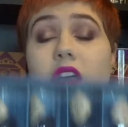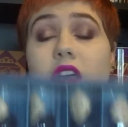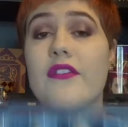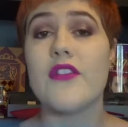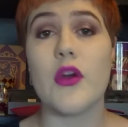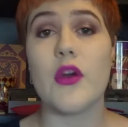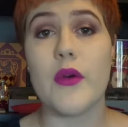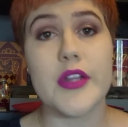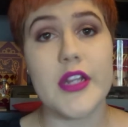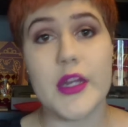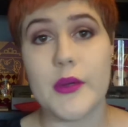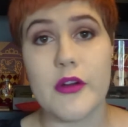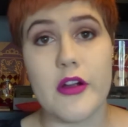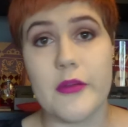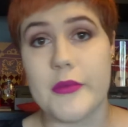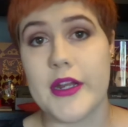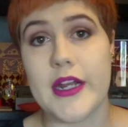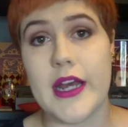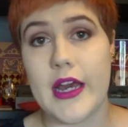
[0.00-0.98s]
I have no idea where
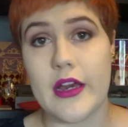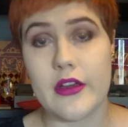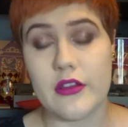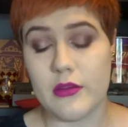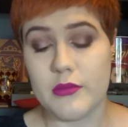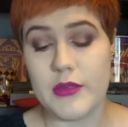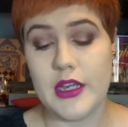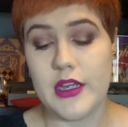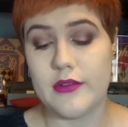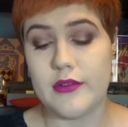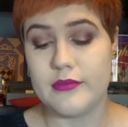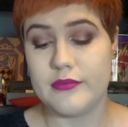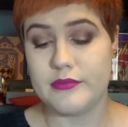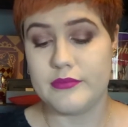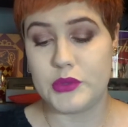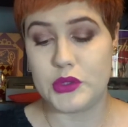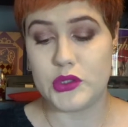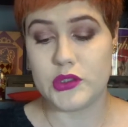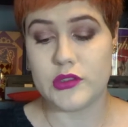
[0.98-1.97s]
I'm going to hang them yet,
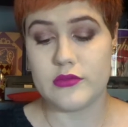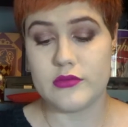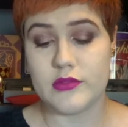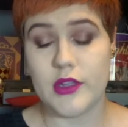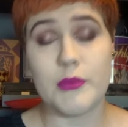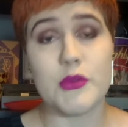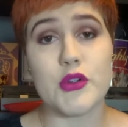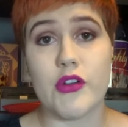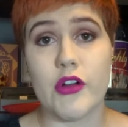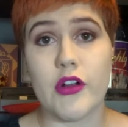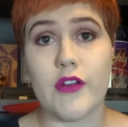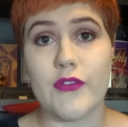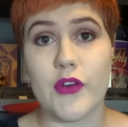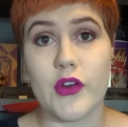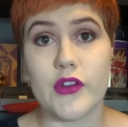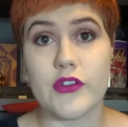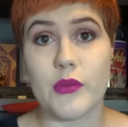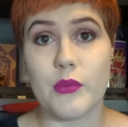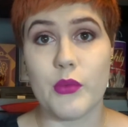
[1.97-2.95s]
but I'm sure I can
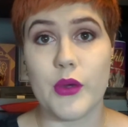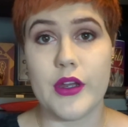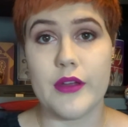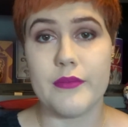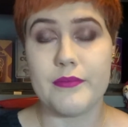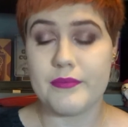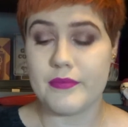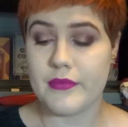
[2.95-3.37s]
find somewhere.